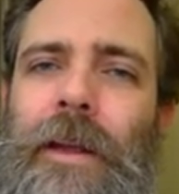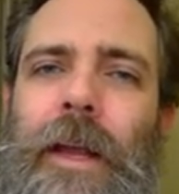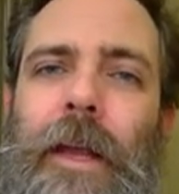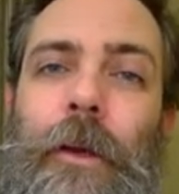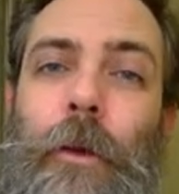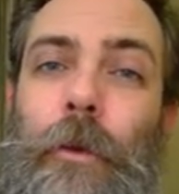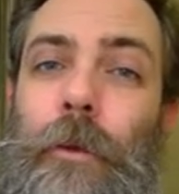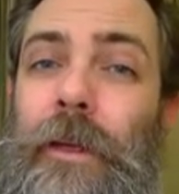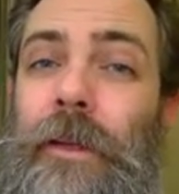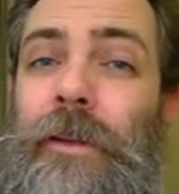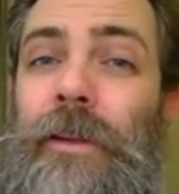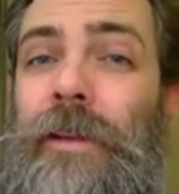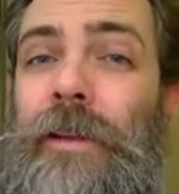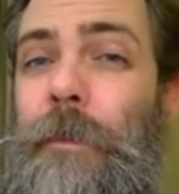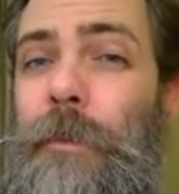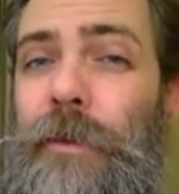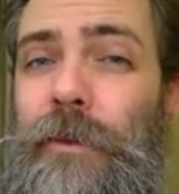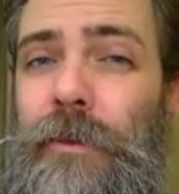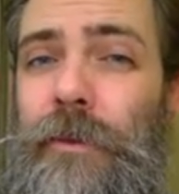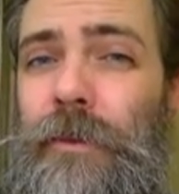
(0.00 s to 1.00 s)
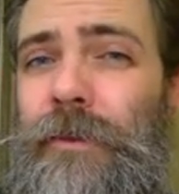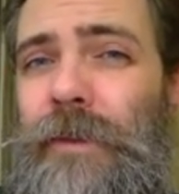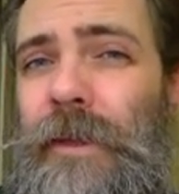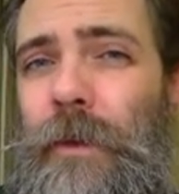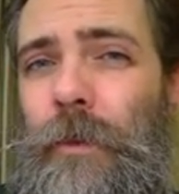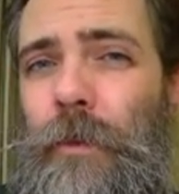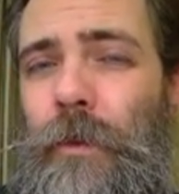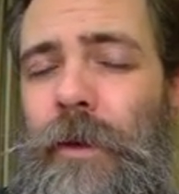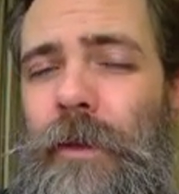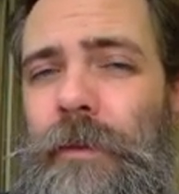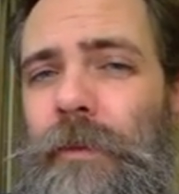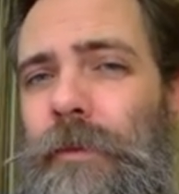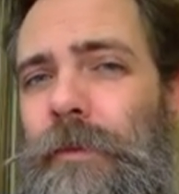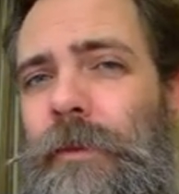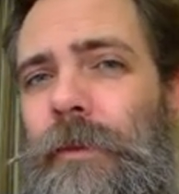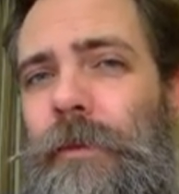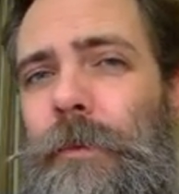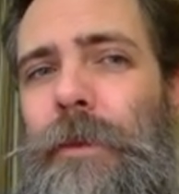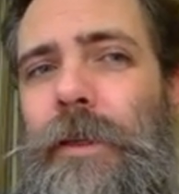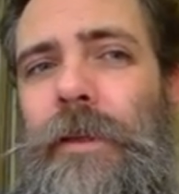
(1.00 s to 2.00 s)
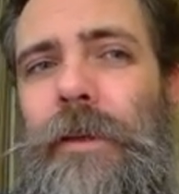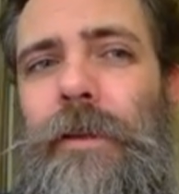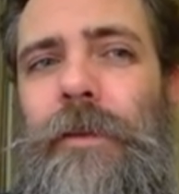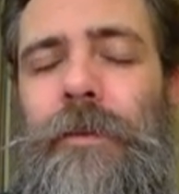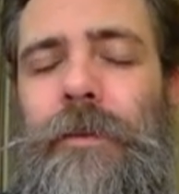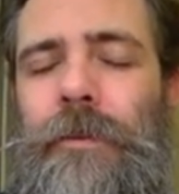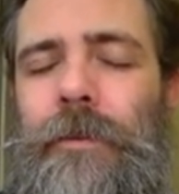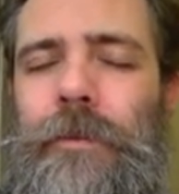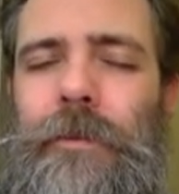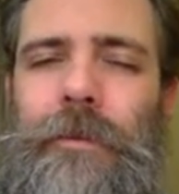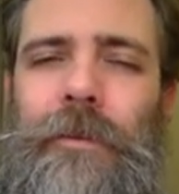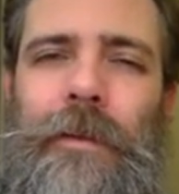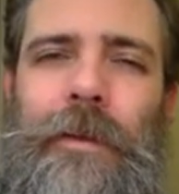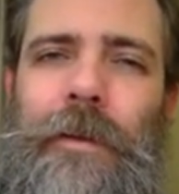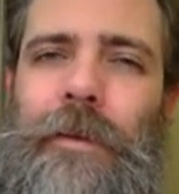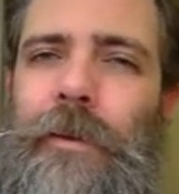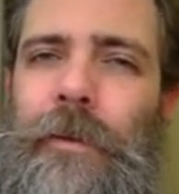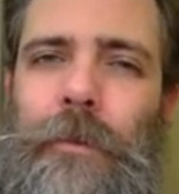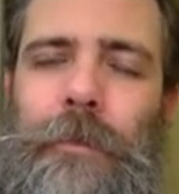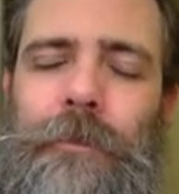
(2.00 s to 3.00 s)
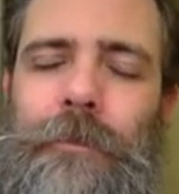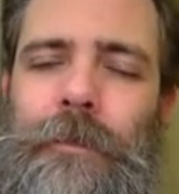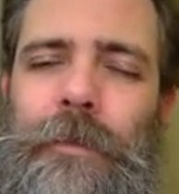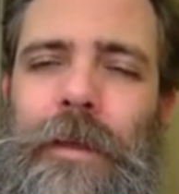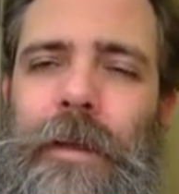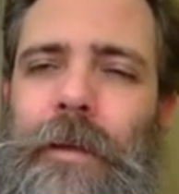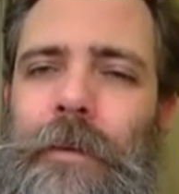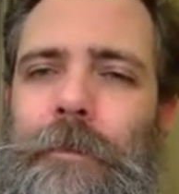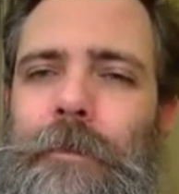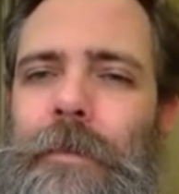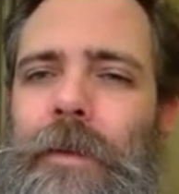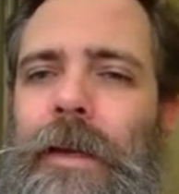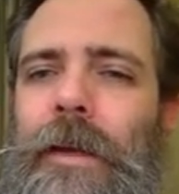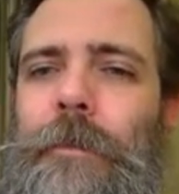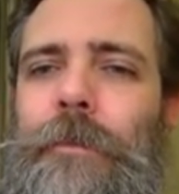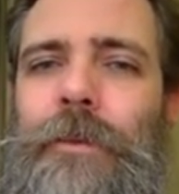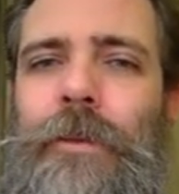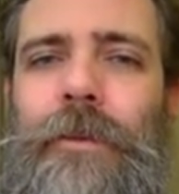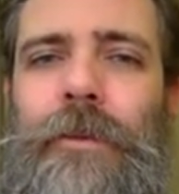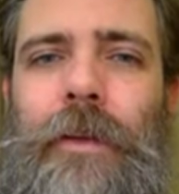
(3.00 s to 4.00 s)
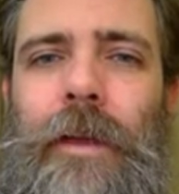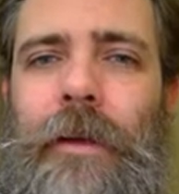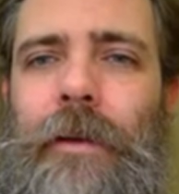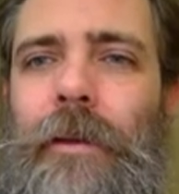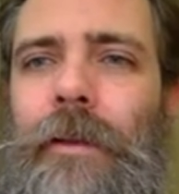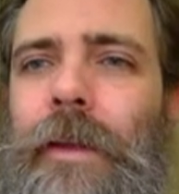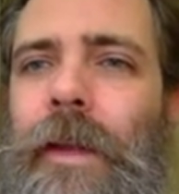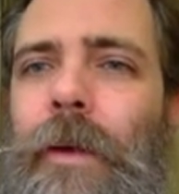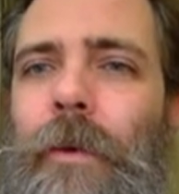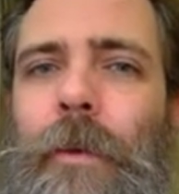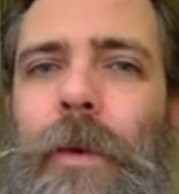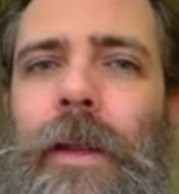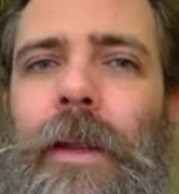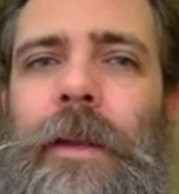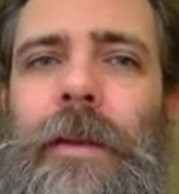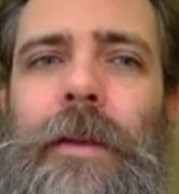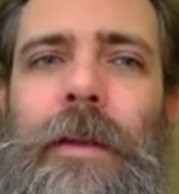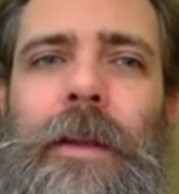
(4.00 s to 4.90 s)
I don't like the temperature set ones just because, I'm just kind of that way.